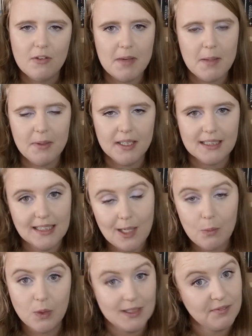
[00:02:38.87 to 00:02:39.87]
for me
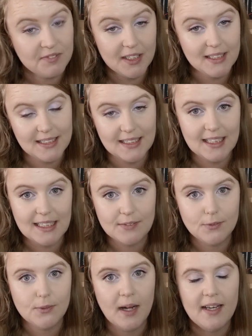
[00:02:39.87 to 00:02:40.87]
personally it wasn't very
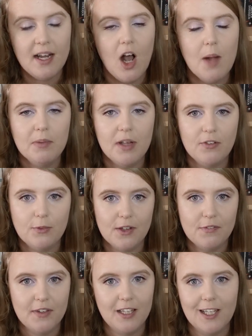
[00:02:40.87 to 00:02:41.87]
successful, and now I'm left with
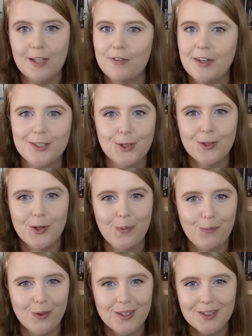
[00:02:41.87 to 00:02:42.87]
a feeling of I don't
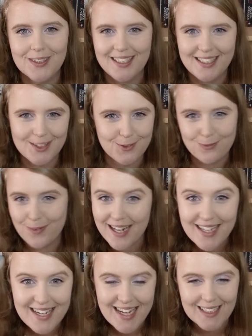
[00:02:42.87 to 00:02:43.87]
know what to
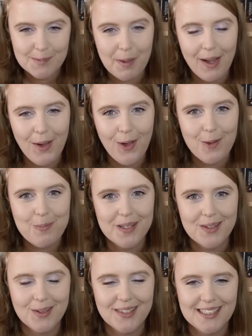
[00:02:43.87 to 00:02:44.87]
read next by her,
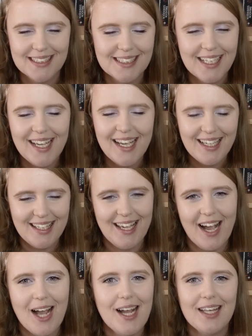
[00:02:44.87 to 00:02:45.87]
because
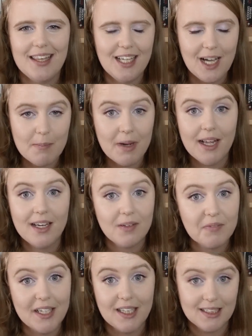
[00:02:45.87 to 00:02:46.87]
yeah, I think I might end
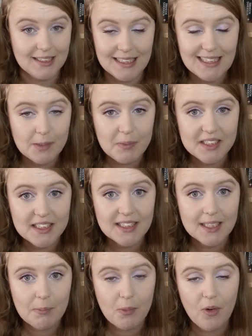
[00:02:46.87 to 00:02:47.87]
up reading the Testaments
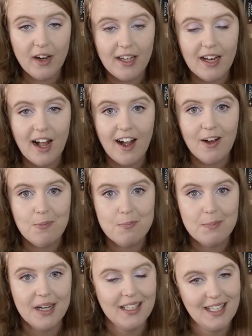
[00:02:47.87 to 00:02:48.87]
at some point,
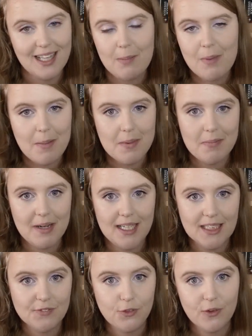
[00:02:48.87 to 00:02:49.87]
but yeah, that might be my
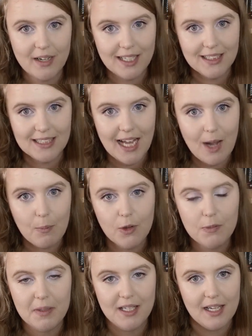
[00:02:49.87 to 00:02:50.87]
next foray into
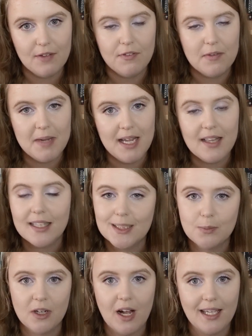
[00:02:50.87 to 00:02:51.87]
Atwood. But yeah, for me,
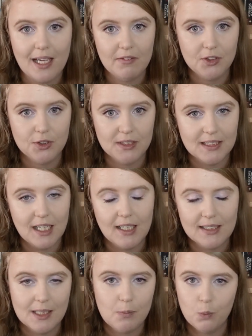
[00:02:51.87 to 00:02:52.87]
this one I gave it 2
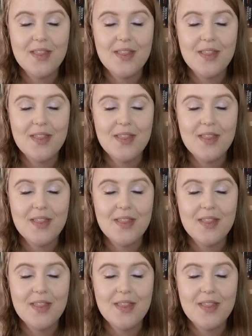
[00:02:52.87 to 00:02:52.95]
stars.